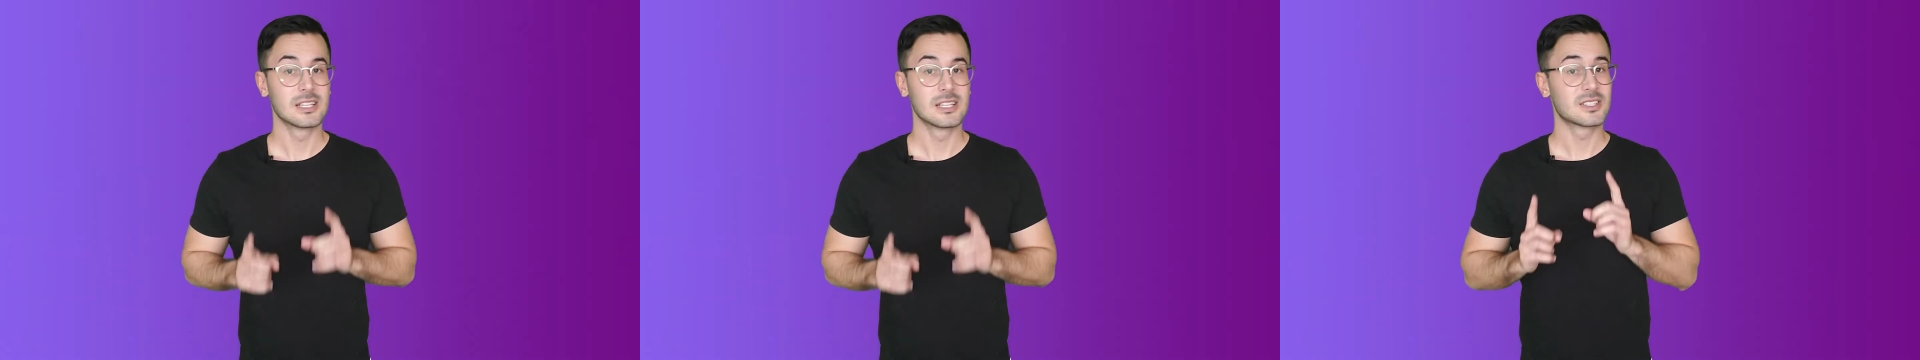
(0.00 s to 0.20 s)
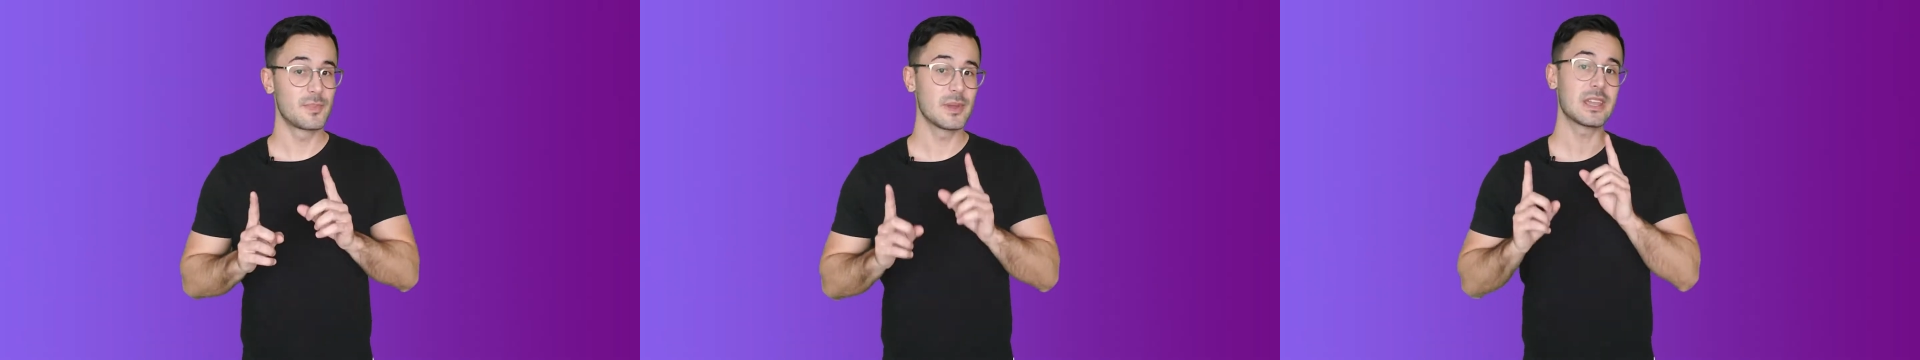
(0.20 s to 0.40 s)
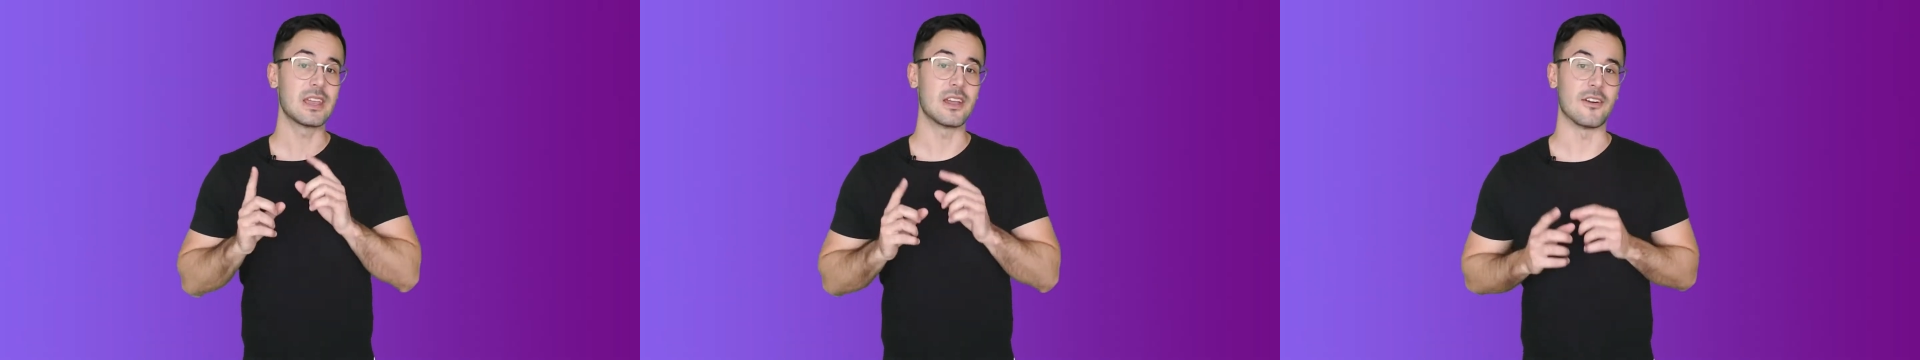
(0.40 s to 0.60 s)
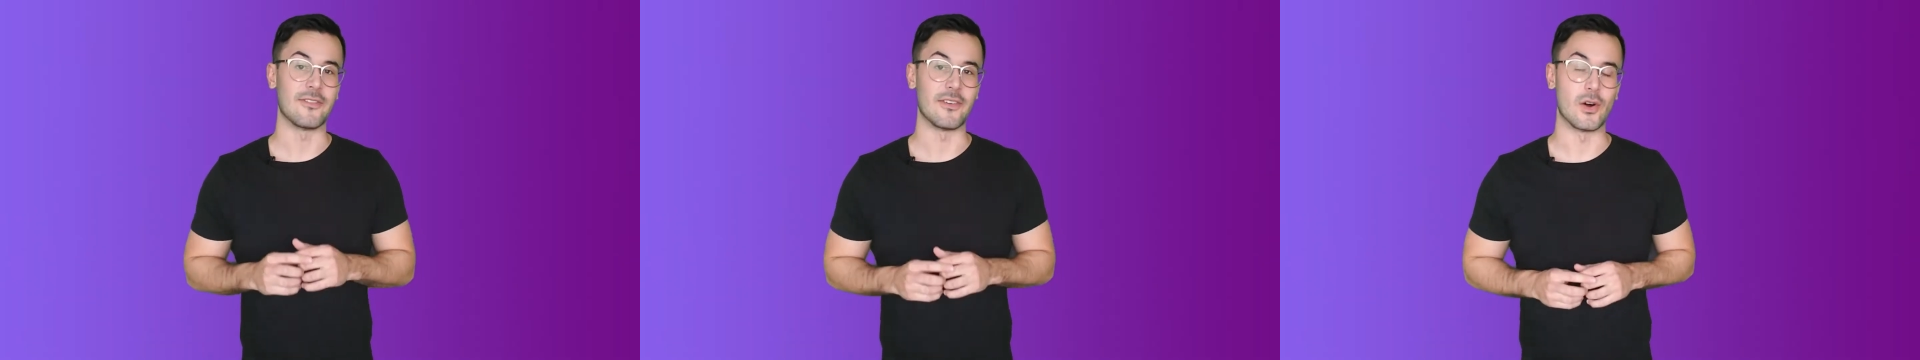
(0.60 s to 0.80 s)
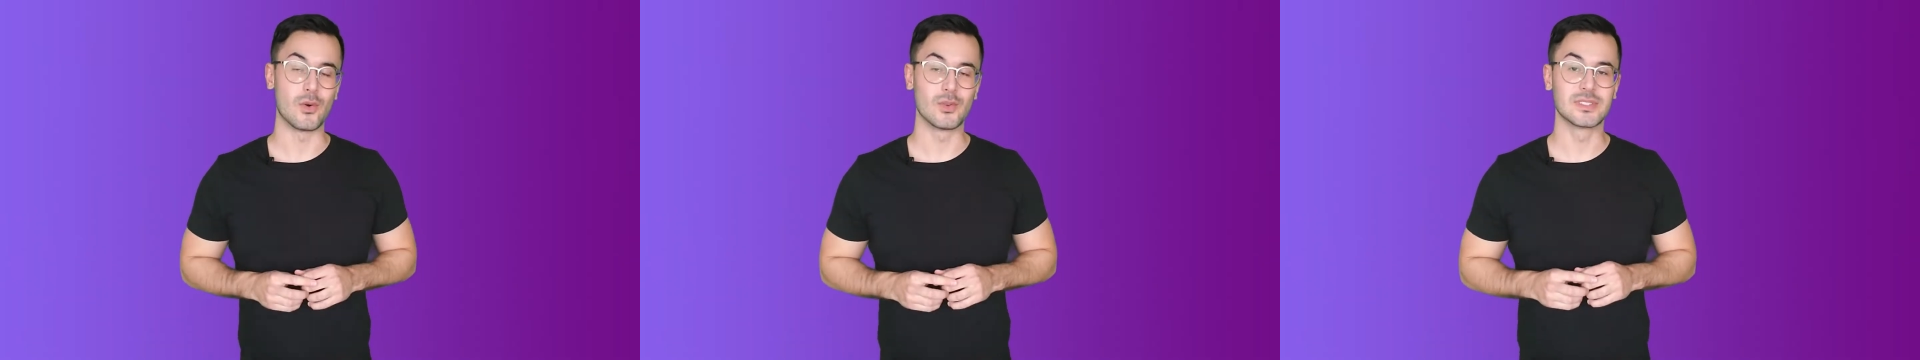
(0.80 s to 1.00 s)
Speaking of
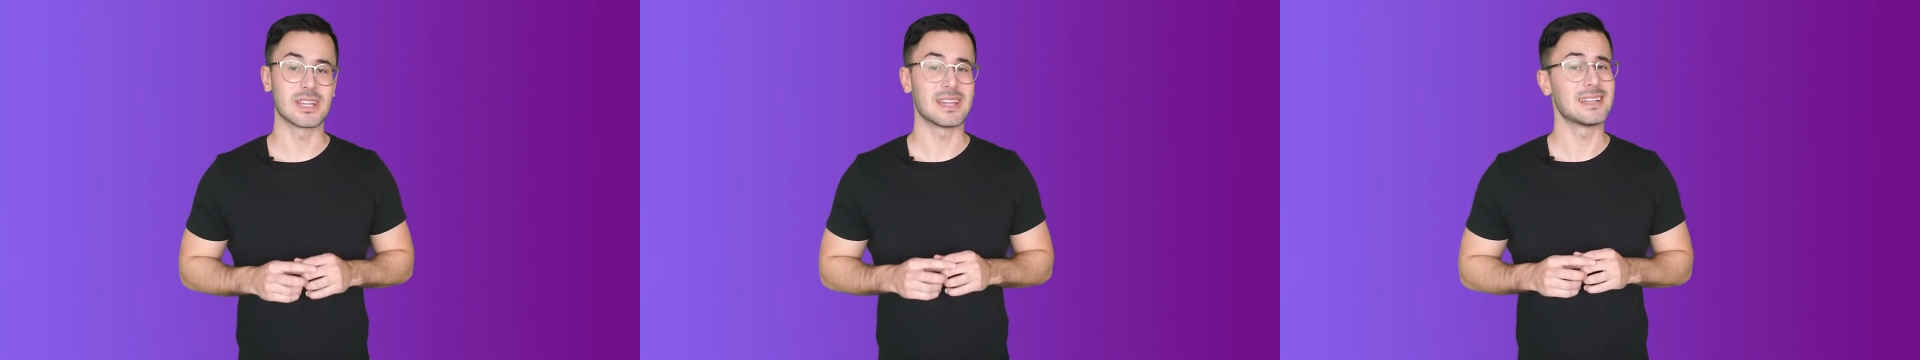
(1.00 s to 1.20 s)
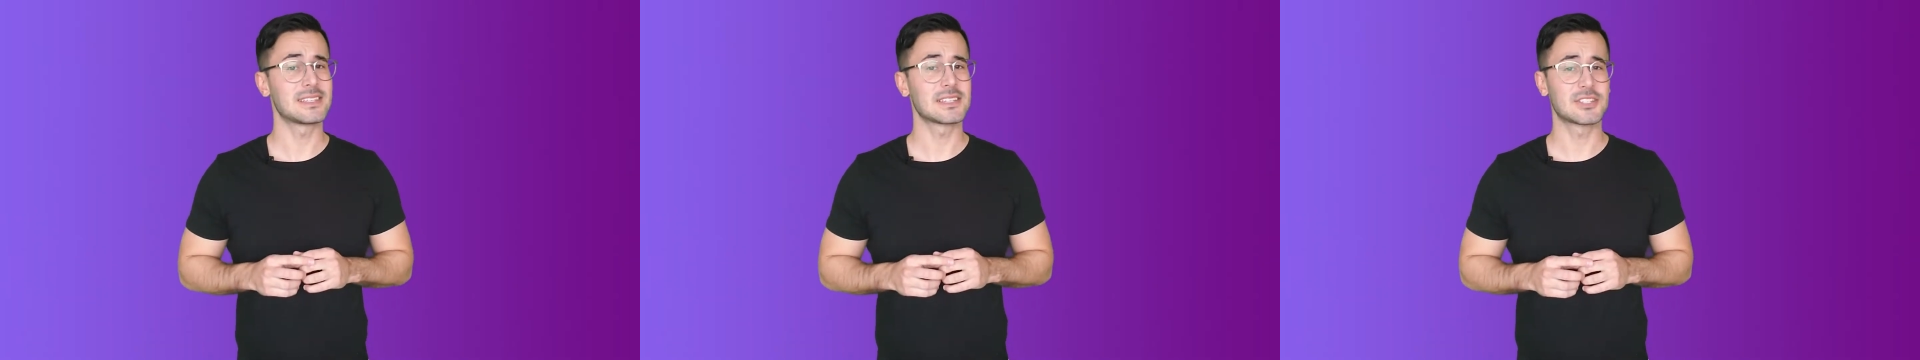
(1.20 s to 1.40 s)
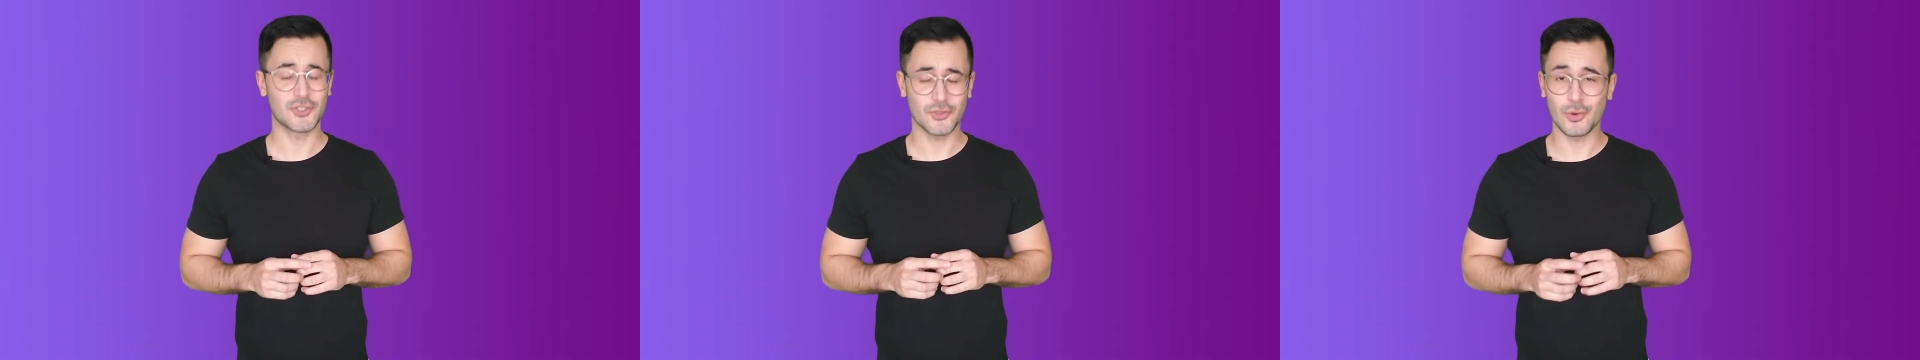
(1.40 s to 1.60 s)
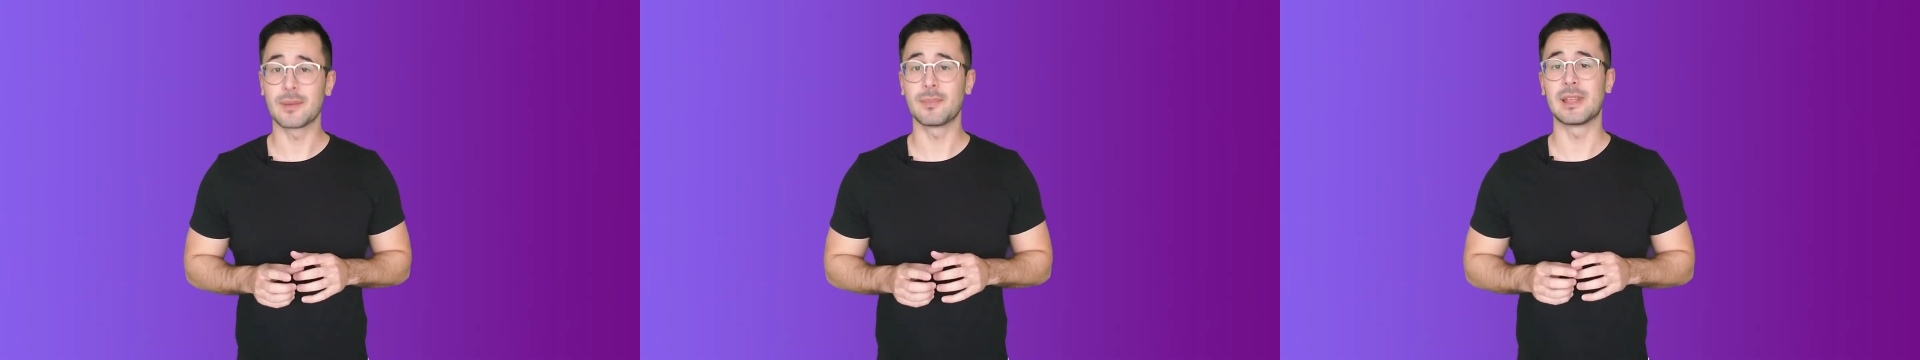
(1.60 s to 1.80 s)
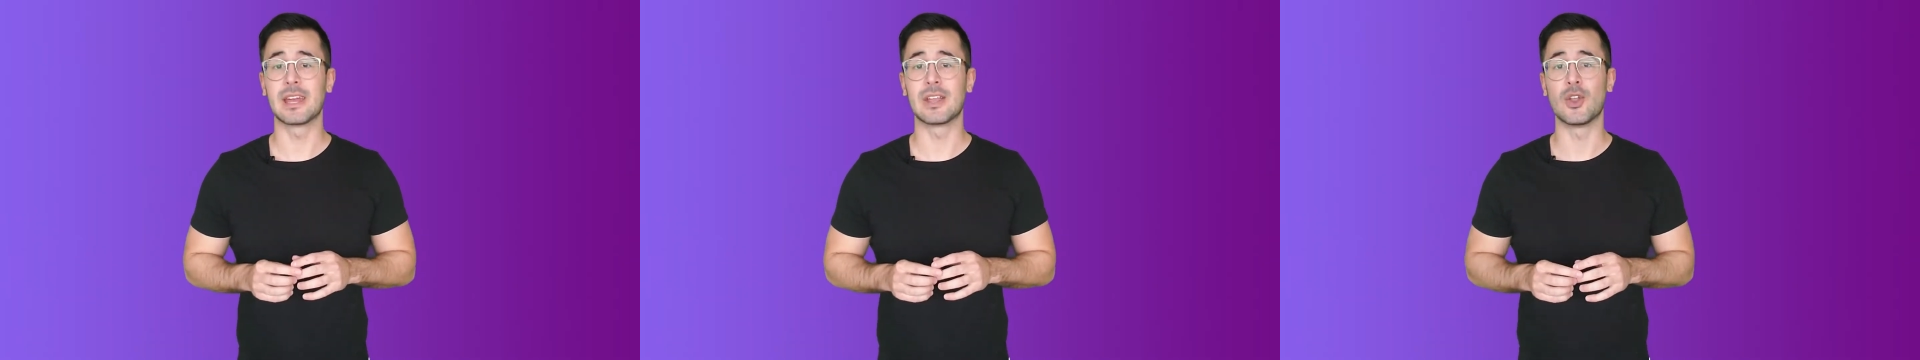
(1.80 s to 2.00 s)
phones, it's
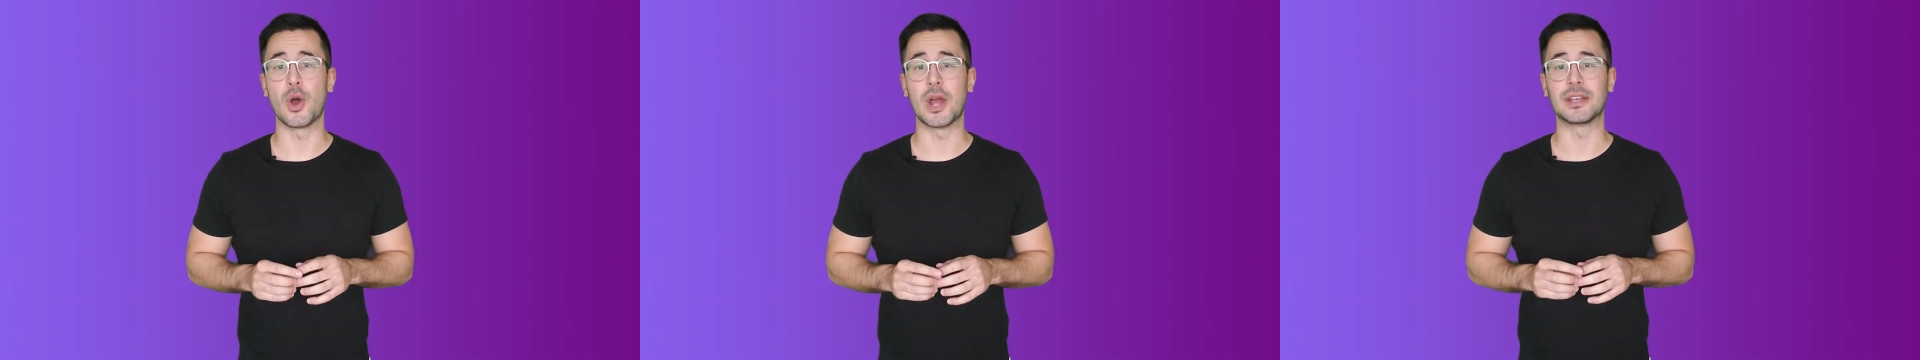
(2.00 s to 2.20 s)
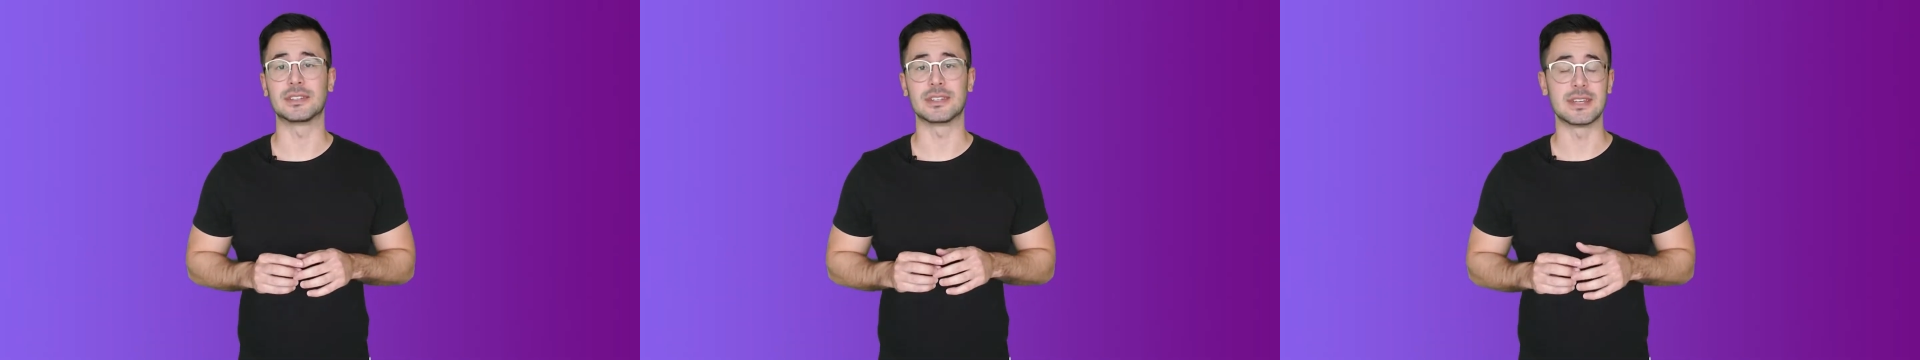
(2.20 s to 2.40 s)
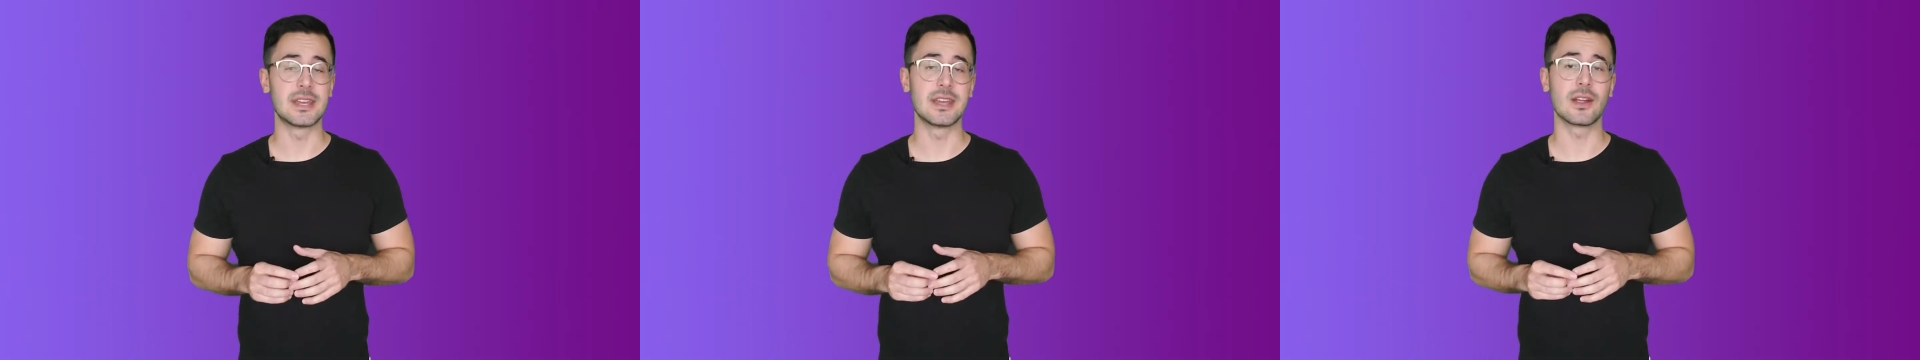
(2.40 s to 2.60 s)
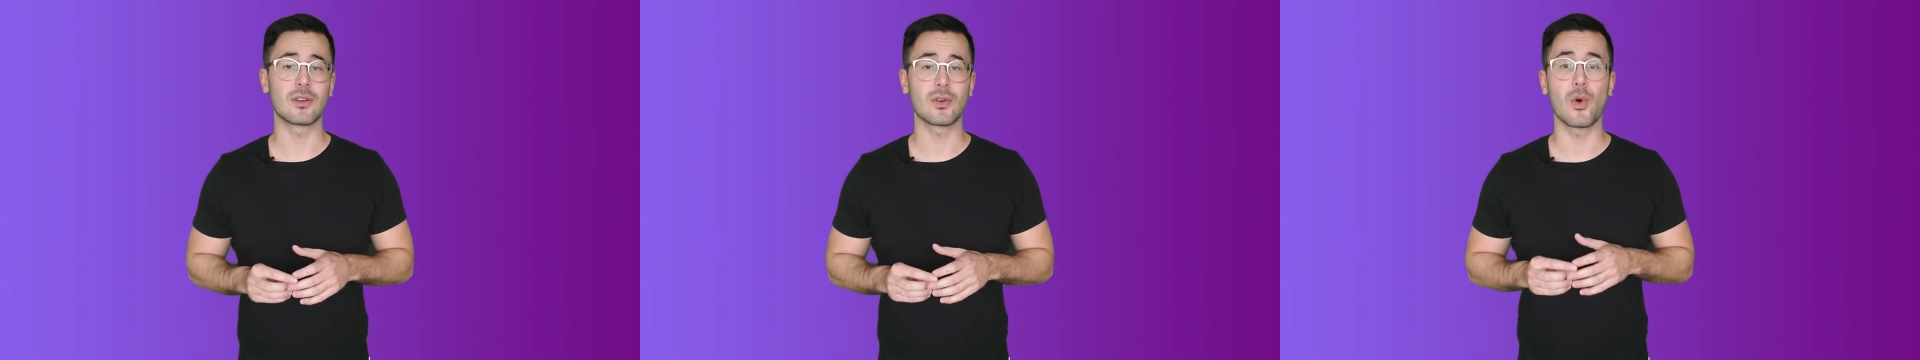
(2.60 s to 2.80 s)
extremely annoying to hear